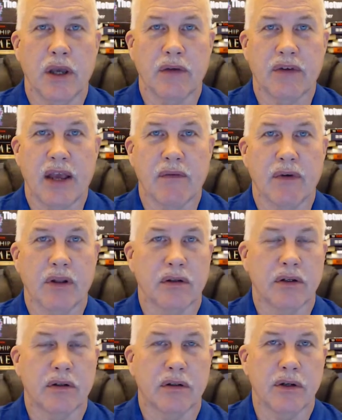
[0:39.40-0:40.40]
have
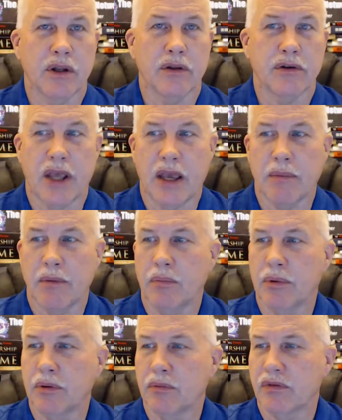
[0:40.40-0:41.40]
another tab
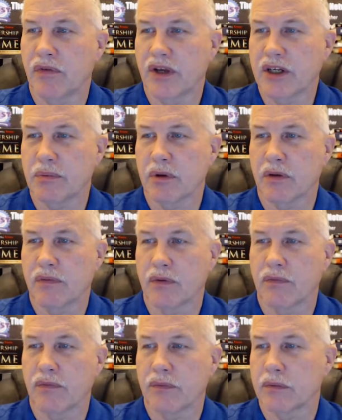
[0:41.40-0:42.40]
open with Facebook on the
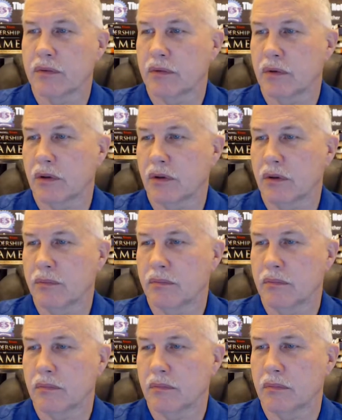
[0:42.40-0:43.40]

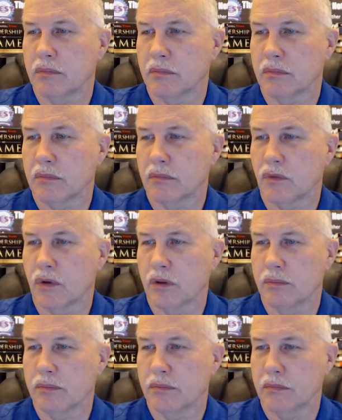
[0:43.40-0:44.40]
homepage. Whoop.
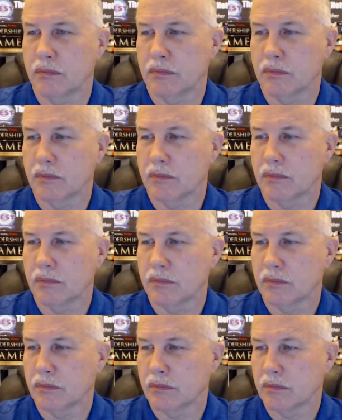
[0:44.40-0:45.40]
A couple of things
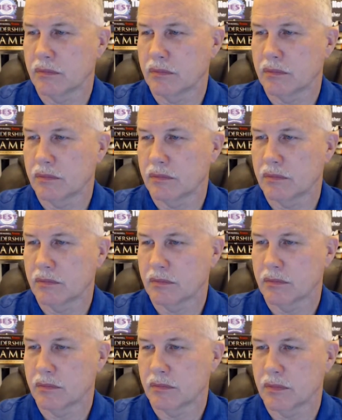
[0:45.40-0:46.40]
you need to be
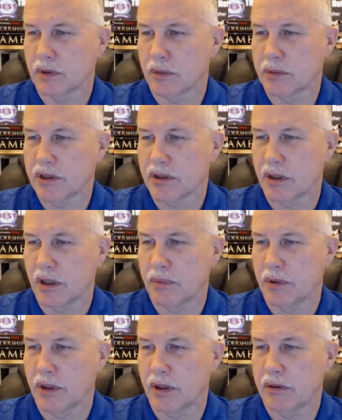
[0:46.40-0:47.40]
aware of. Let me stop
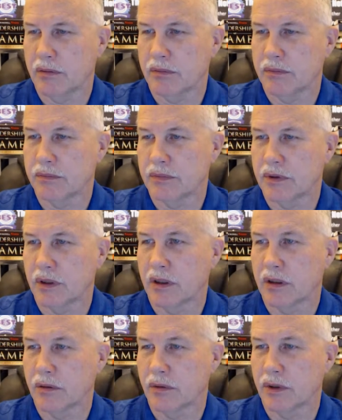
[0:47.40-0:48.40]
that. All right,
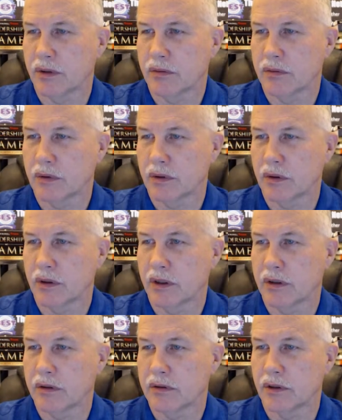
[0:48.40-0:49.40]
there we go. All right,
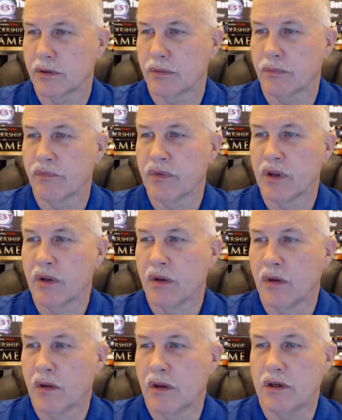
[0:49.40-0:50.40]
so
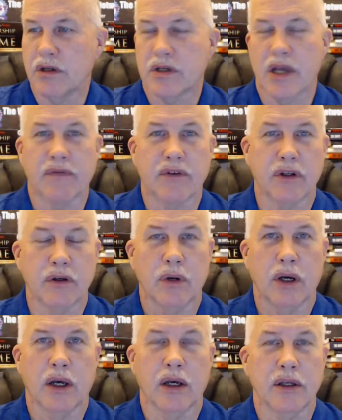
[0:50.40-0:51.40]
you just have to
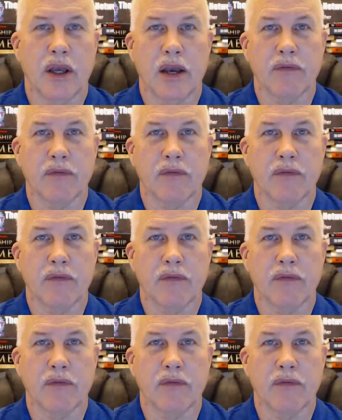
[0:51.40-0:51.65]
if you're